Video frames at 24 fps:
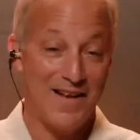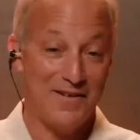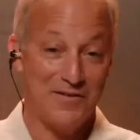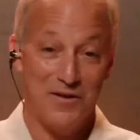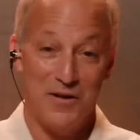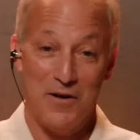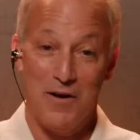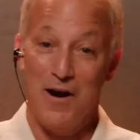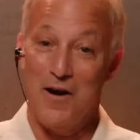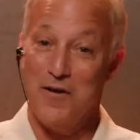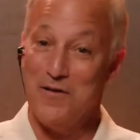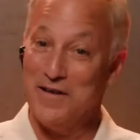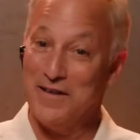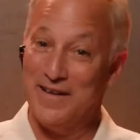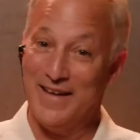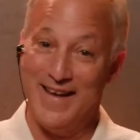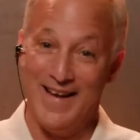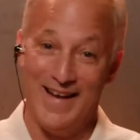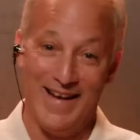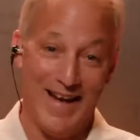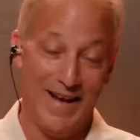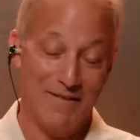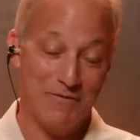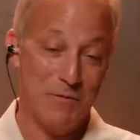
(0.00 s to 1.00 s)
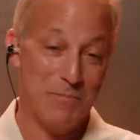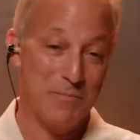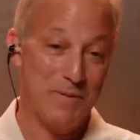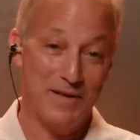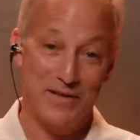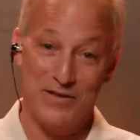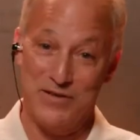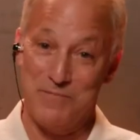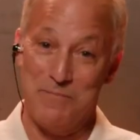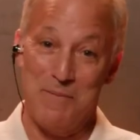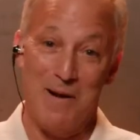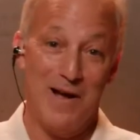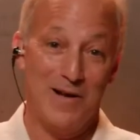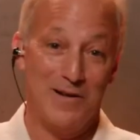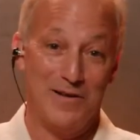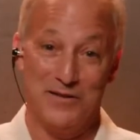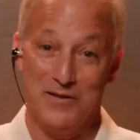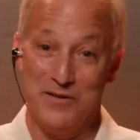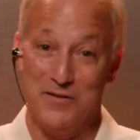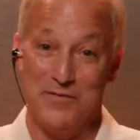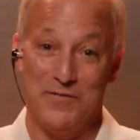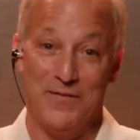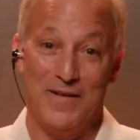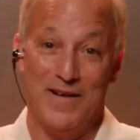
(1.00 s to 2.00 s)
don't know how you can't have a big smile on
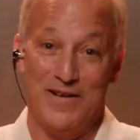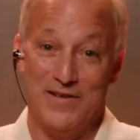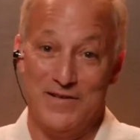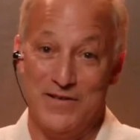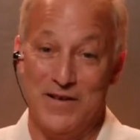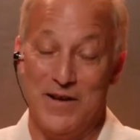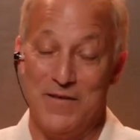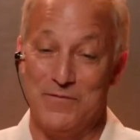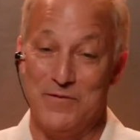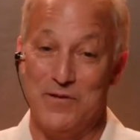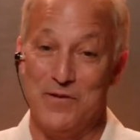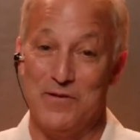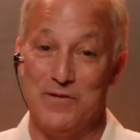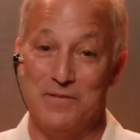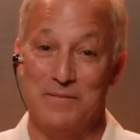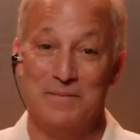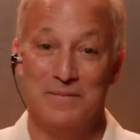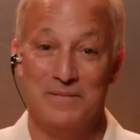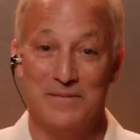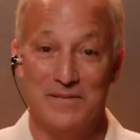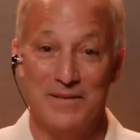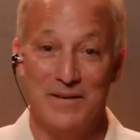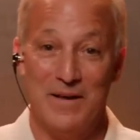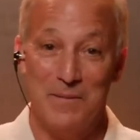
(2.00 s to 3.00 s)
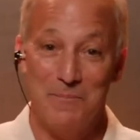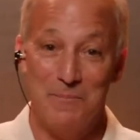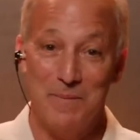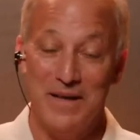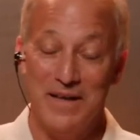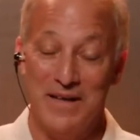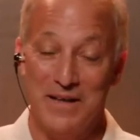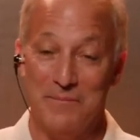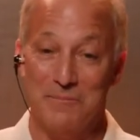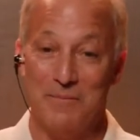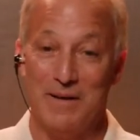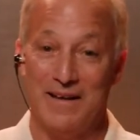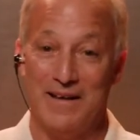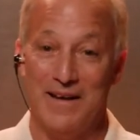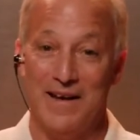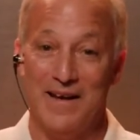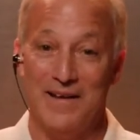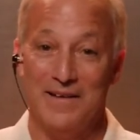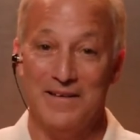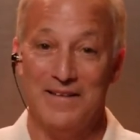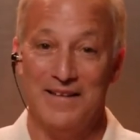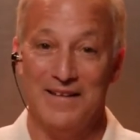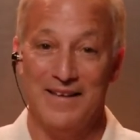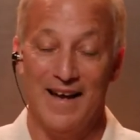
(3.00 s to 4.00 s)
your face after meeting
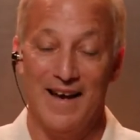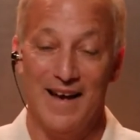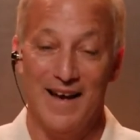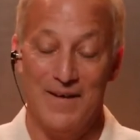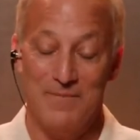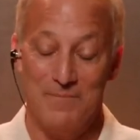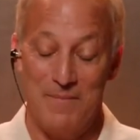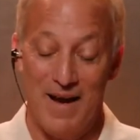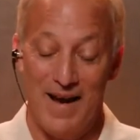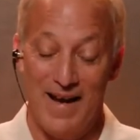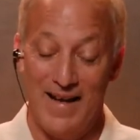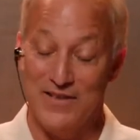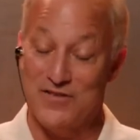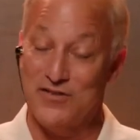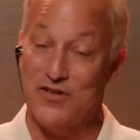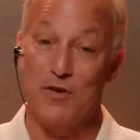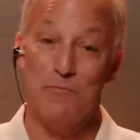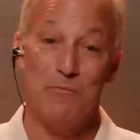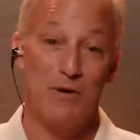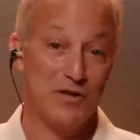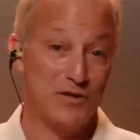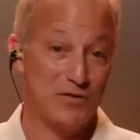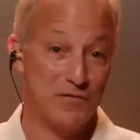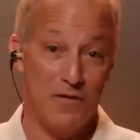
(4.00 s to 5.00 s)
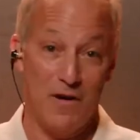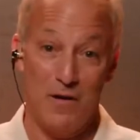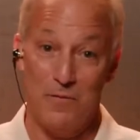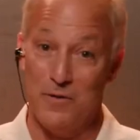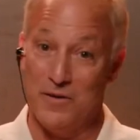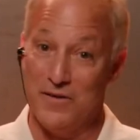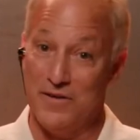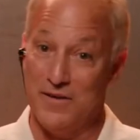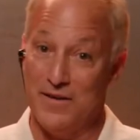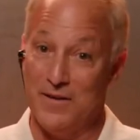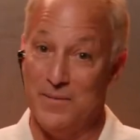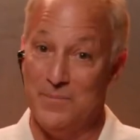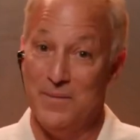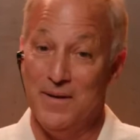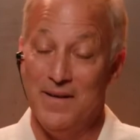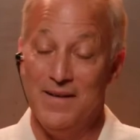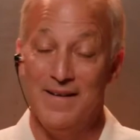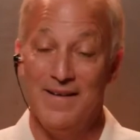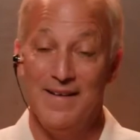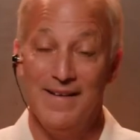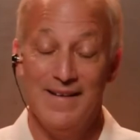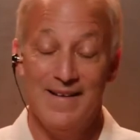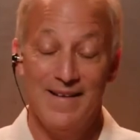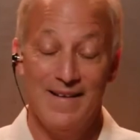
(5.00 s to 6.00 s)
Michele. I had so much fun with him.
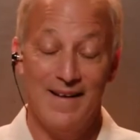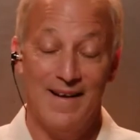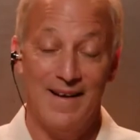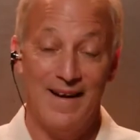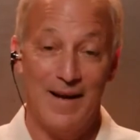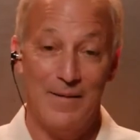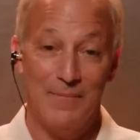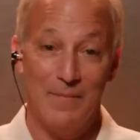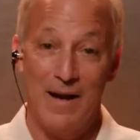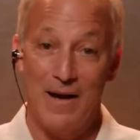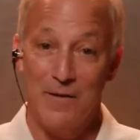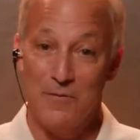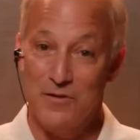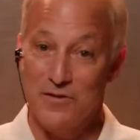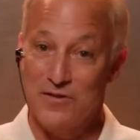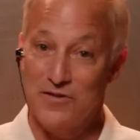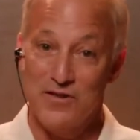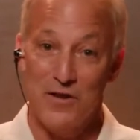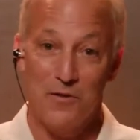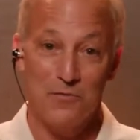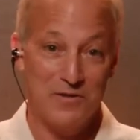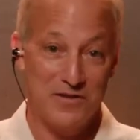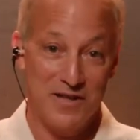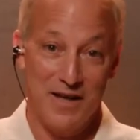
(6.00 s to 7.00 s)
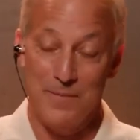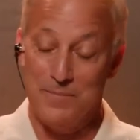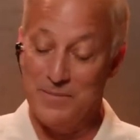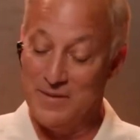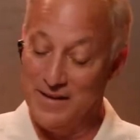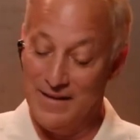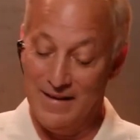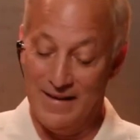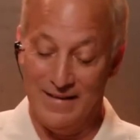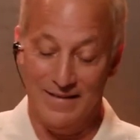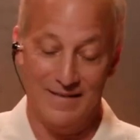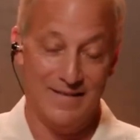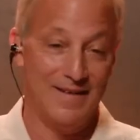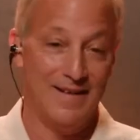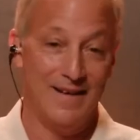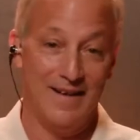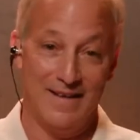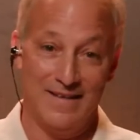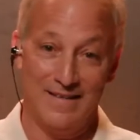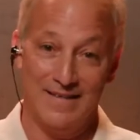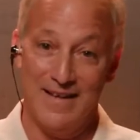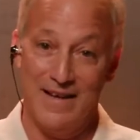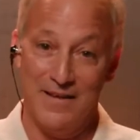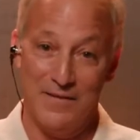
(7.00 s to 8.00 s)
I was so tempted at
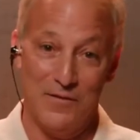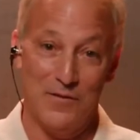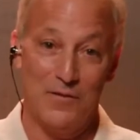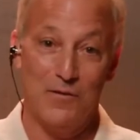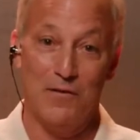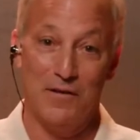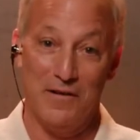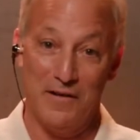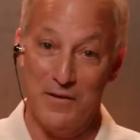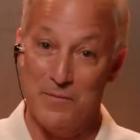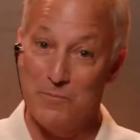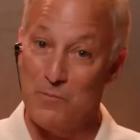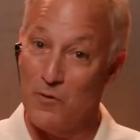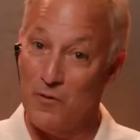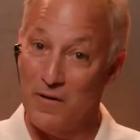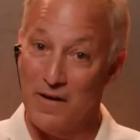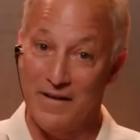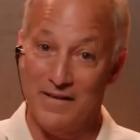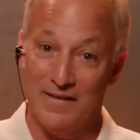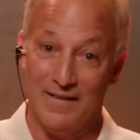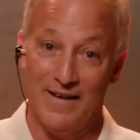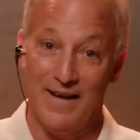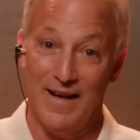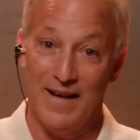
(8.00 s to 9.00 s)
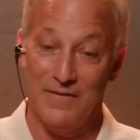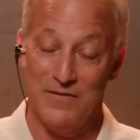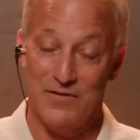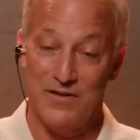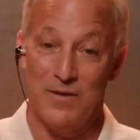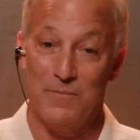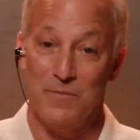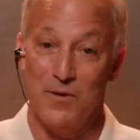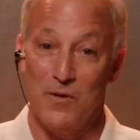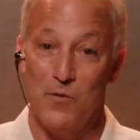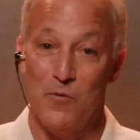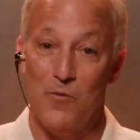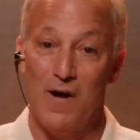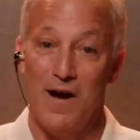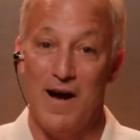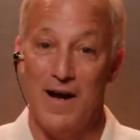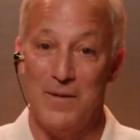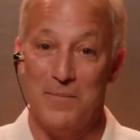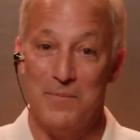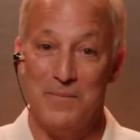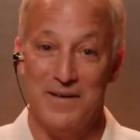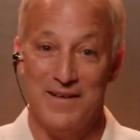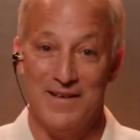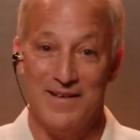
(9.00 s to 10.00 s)
10:30 in the morning to have some of the
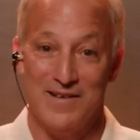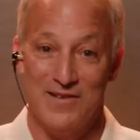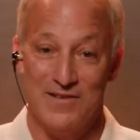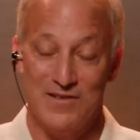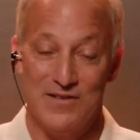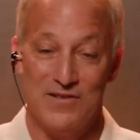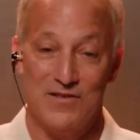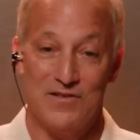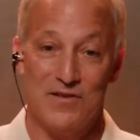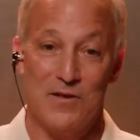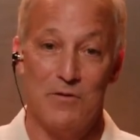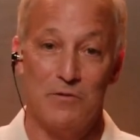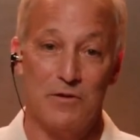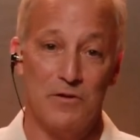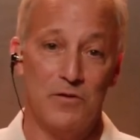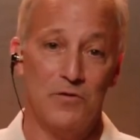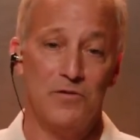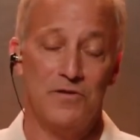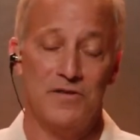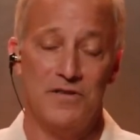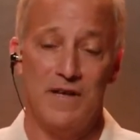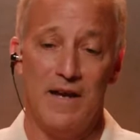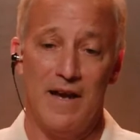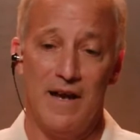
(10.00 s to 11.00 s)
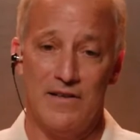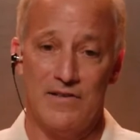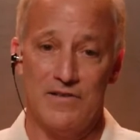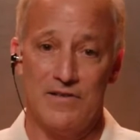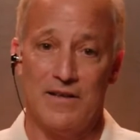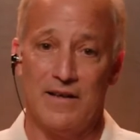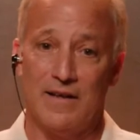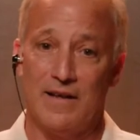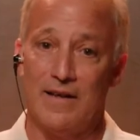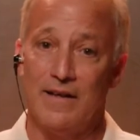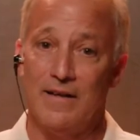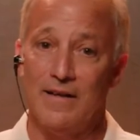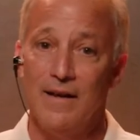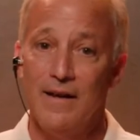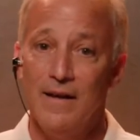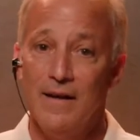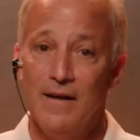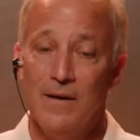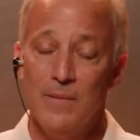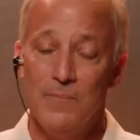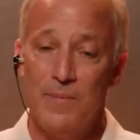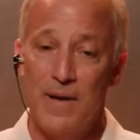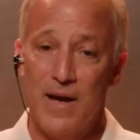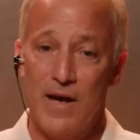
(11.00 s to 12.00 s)
wine because he's so enthusiastic, and
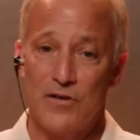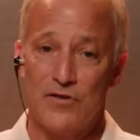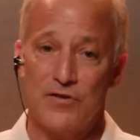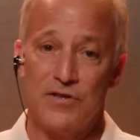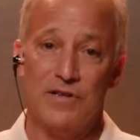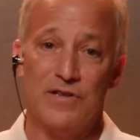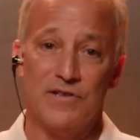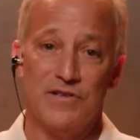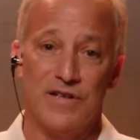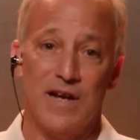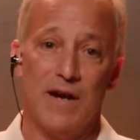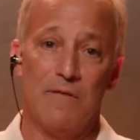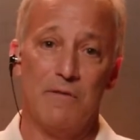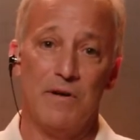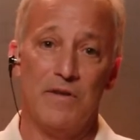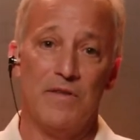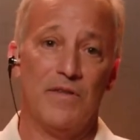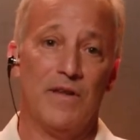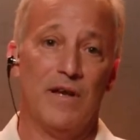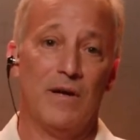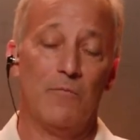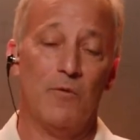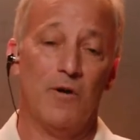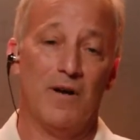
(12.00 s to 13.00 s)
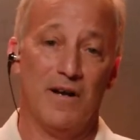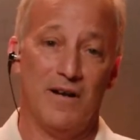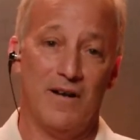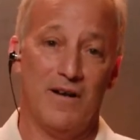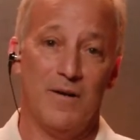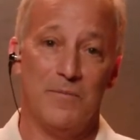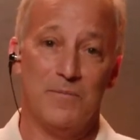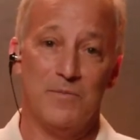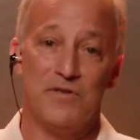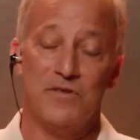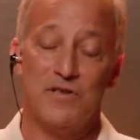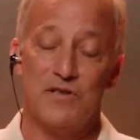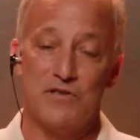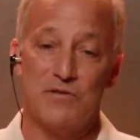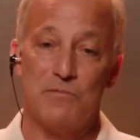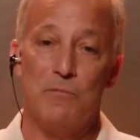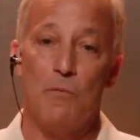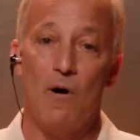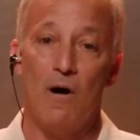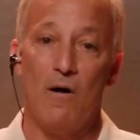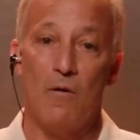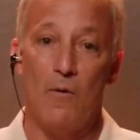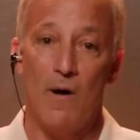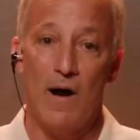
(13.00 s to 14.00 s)
passion is everything when it comes to
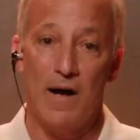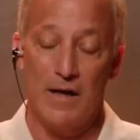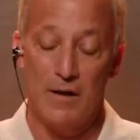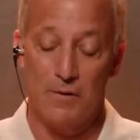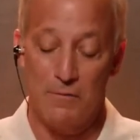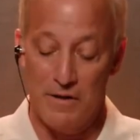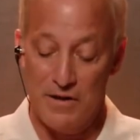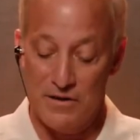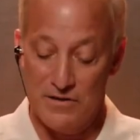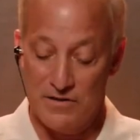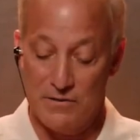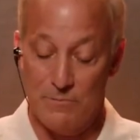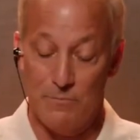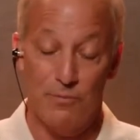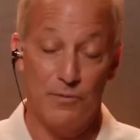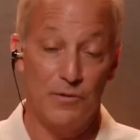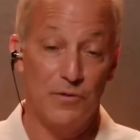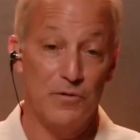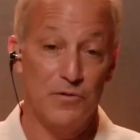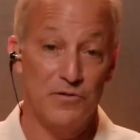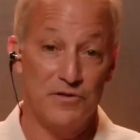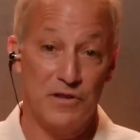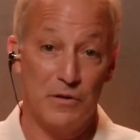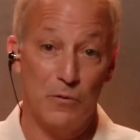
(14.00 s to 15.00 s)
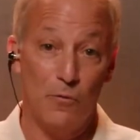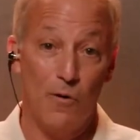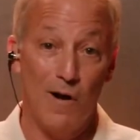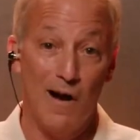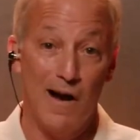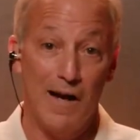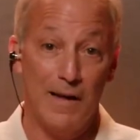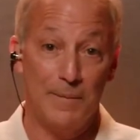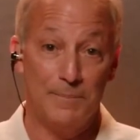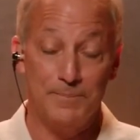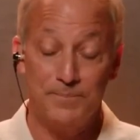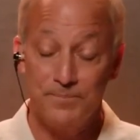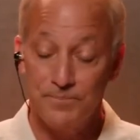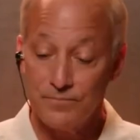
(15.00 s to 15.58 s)
small wineries and producing wine.